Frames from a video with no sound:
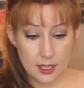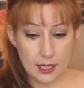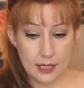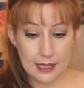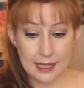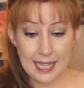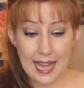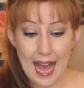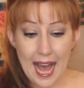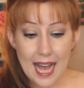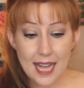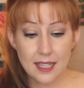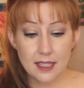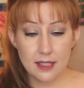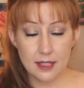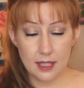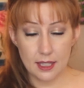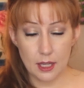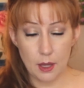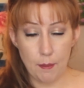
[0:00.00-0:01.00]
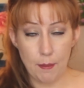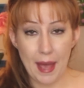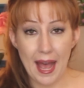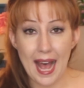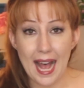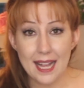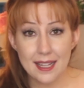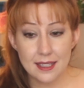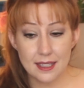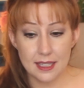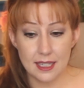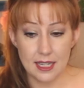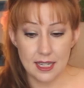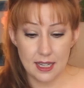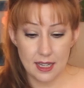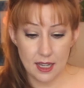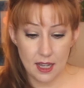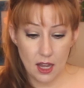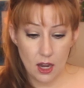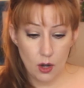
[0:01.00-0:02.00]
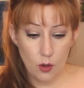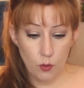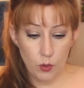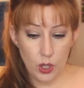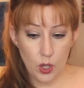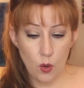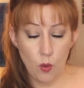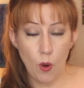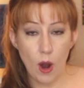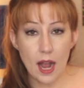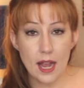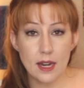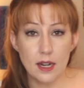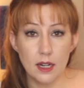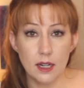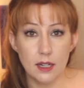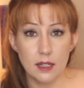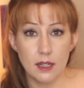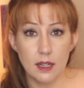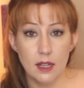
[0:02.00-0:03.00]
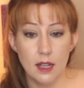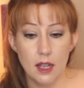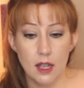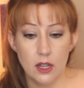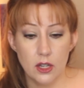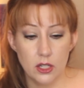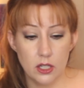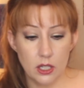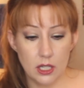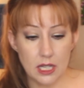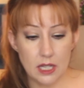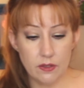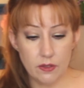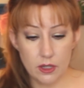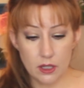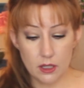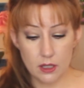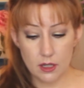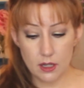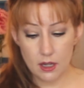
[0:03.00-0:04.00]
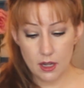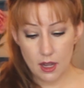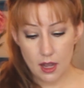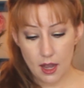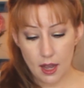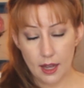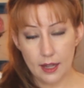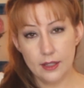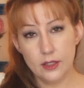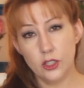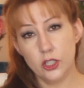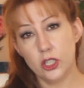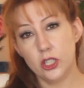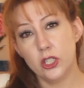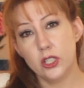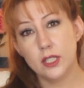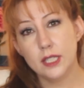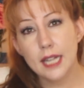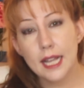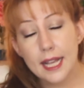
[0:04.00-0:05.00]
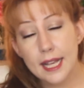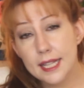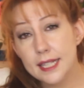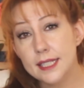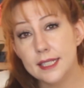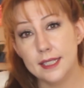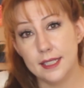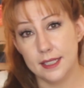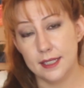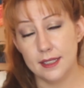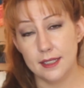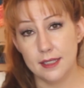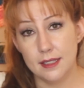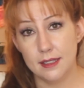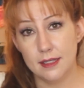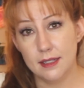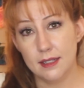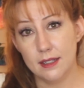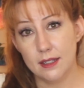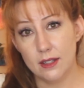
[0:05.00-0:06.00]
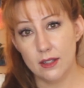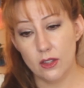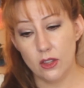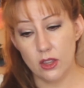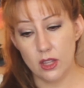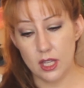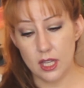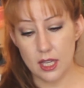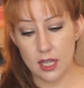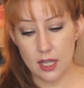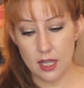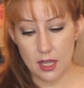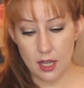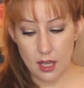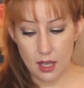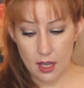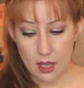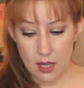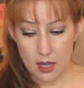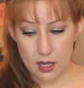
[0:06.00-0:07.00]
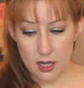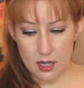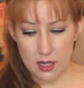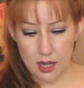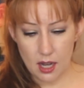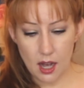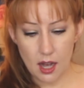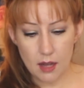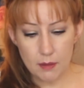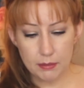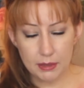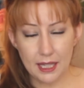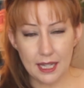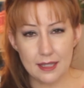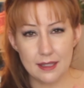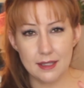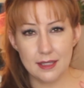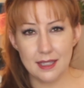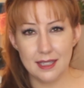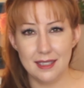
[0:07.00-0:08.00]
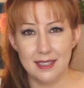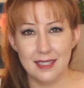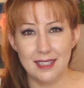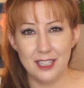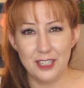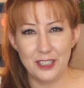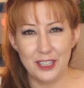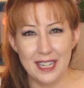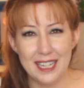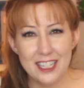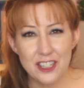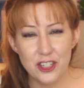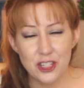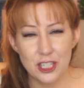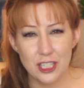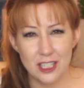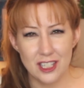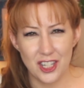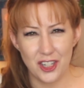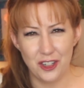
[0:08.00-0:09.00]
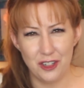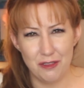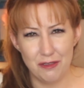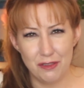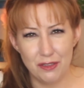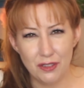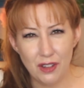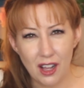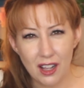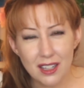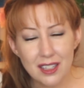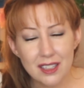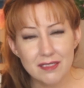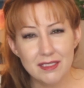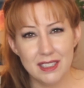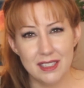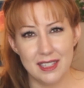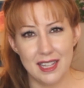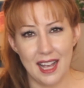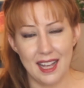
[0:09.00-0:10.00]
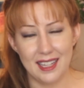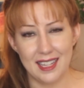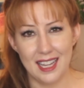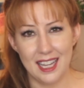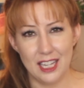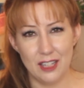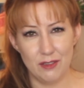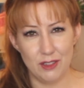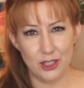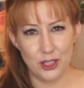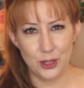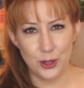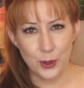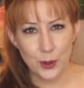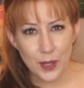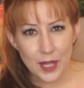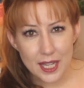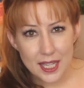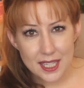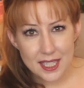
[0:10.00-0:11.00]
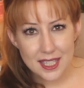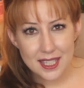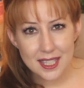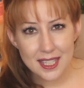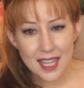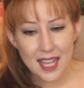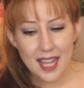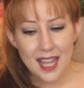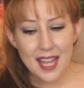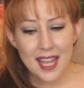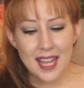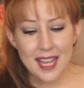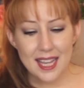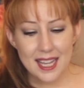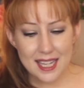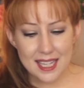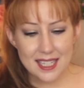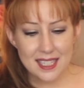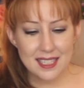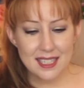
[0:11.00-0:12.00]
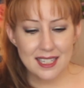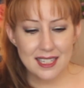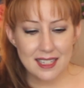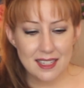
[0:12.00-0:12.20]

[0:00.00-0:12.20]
lacks the capacity required to even understand the complex considerations that are involved in that kind of a choice. It